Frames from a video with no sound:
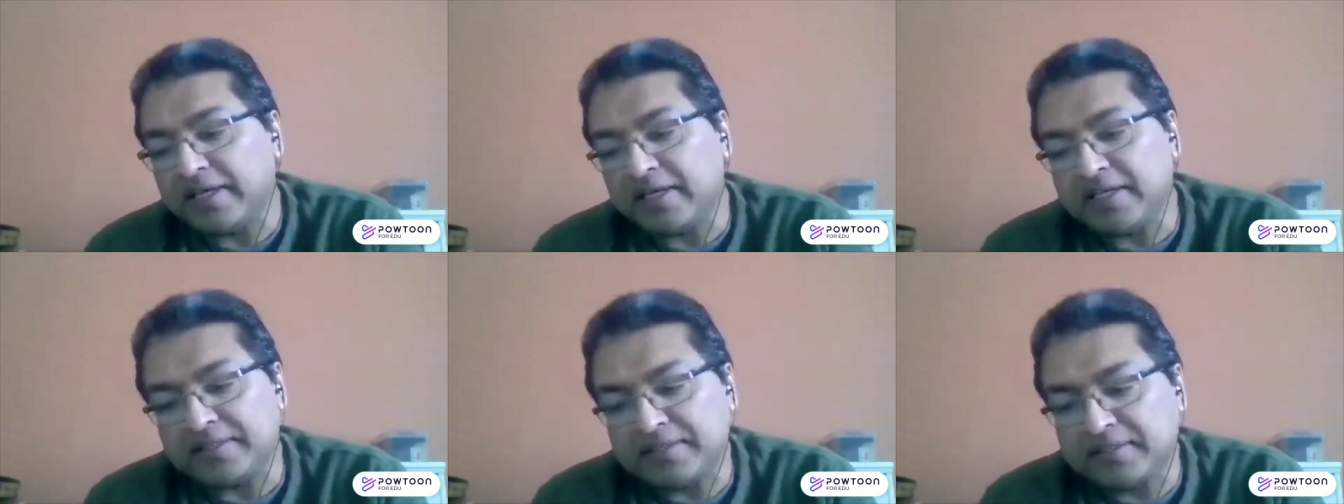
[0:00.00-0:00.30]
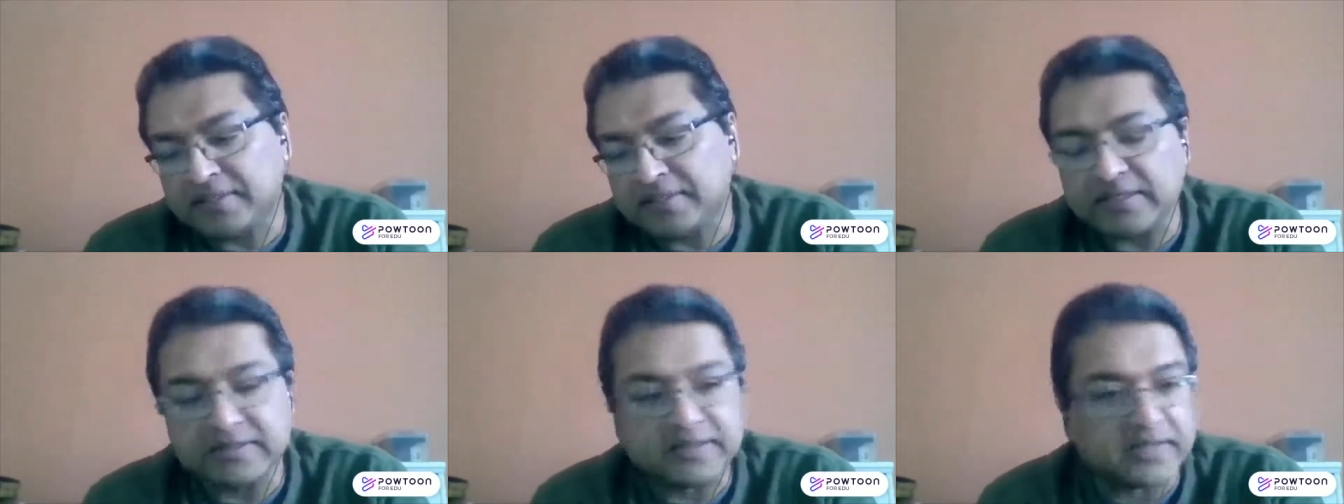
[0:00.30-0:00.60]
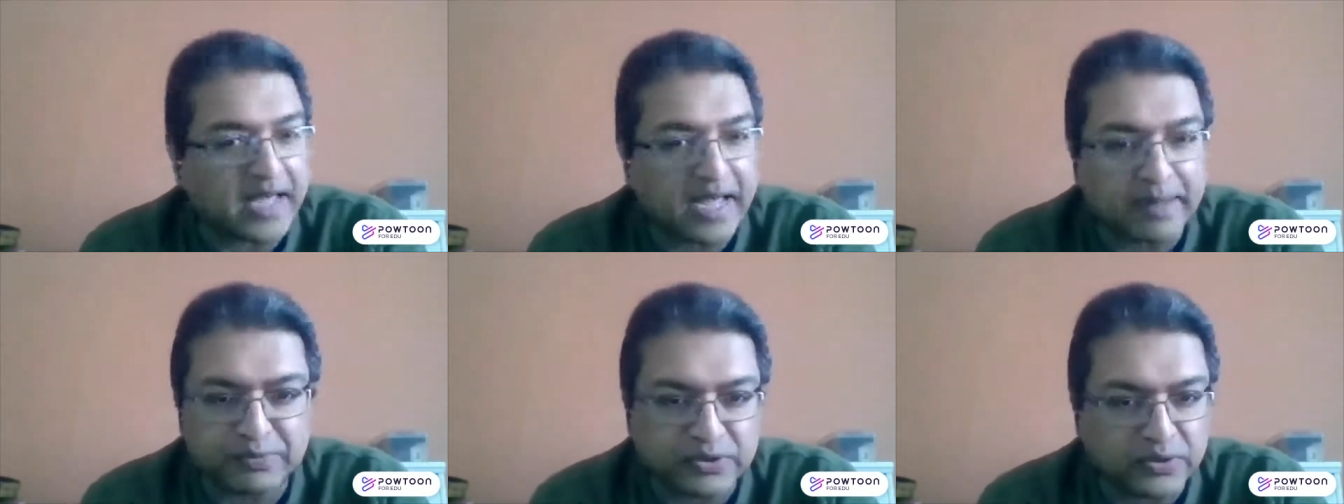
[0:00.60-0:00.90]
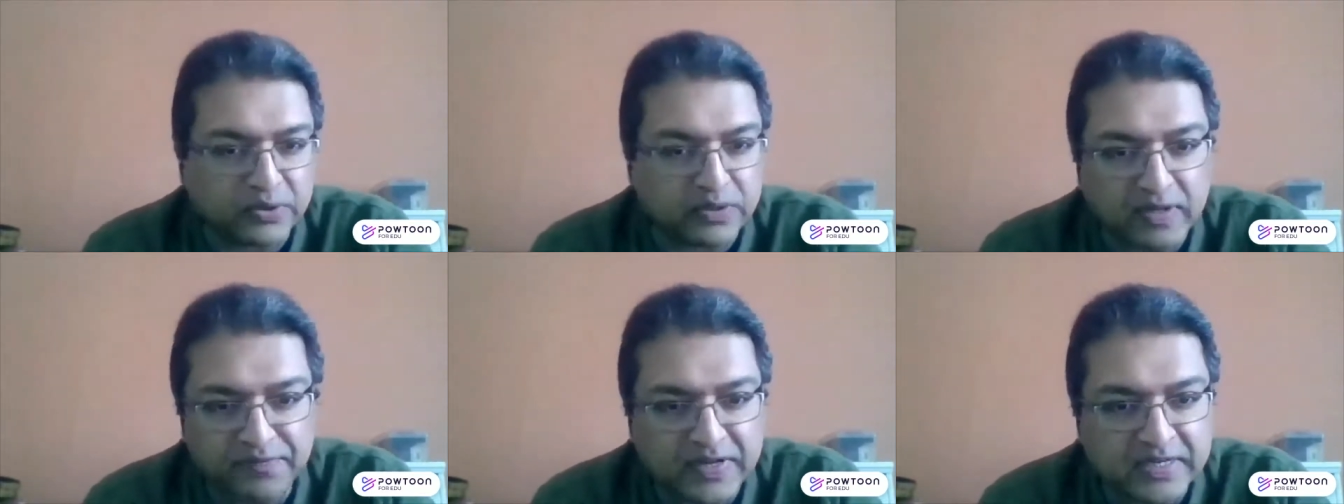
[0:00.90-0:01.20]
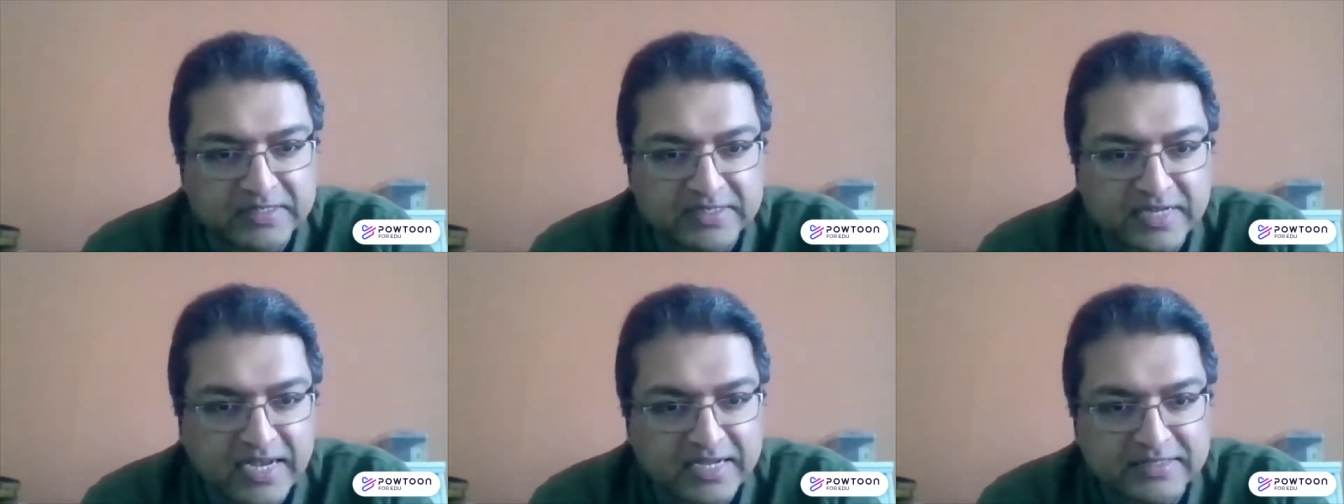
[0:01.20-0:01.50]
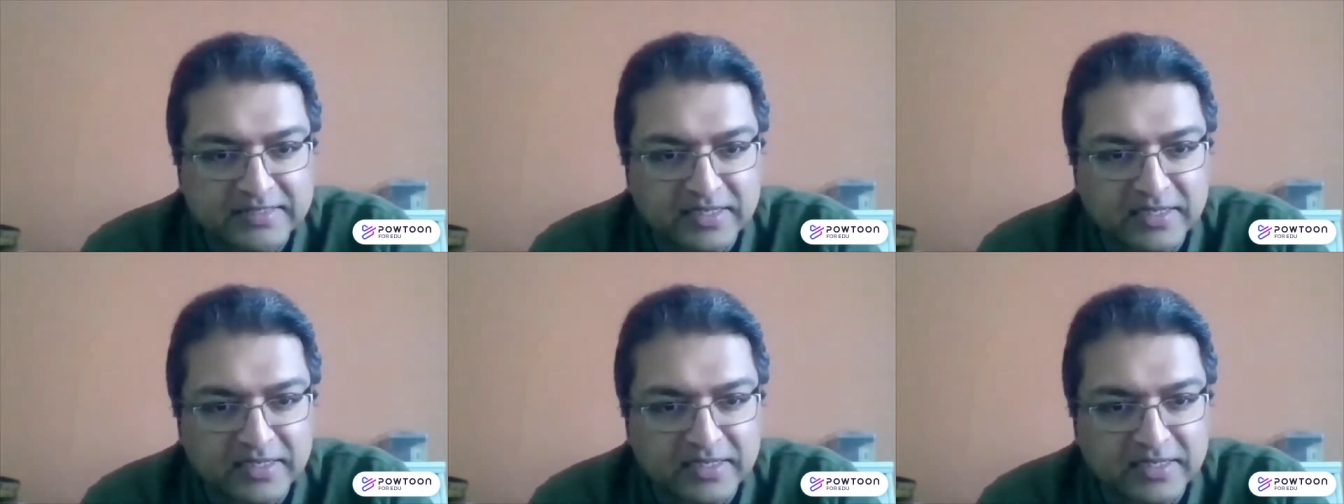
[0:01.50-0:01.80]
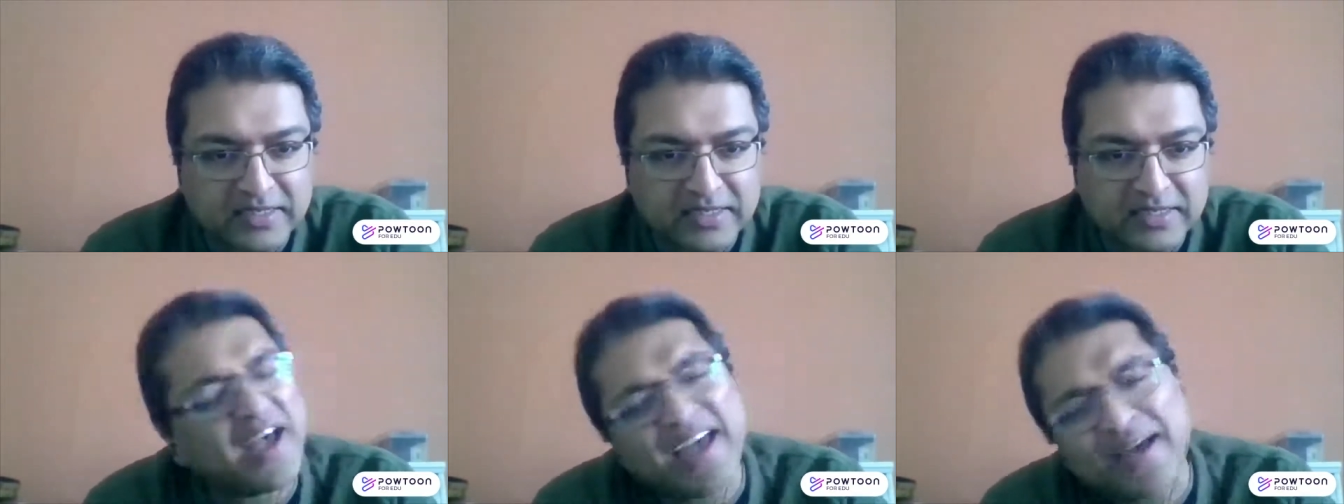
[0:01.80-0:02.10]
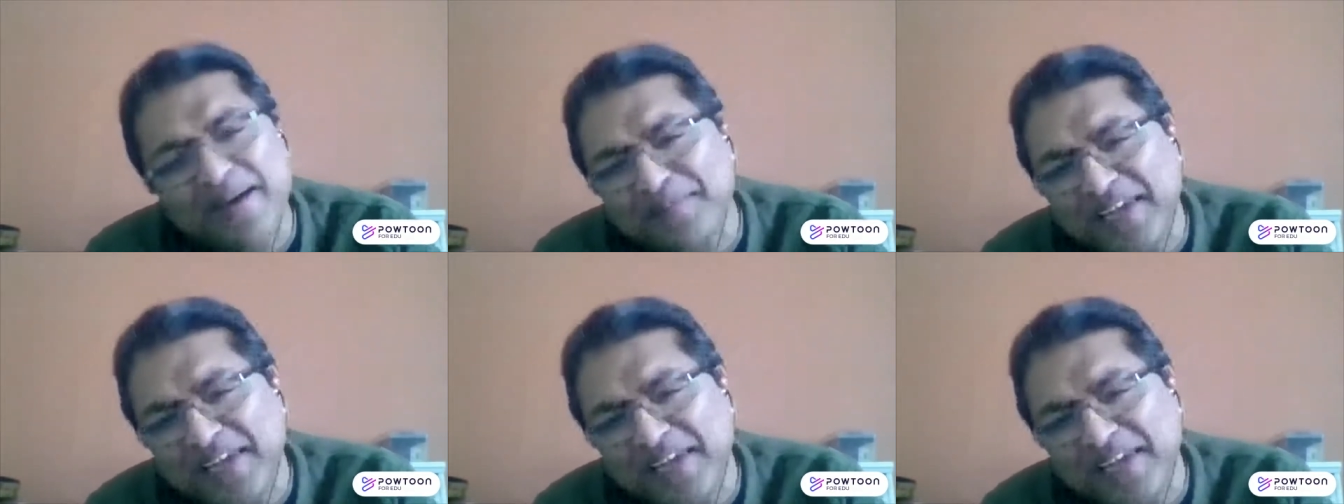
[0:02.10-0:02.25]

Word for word: is is absolutely fantastic. So I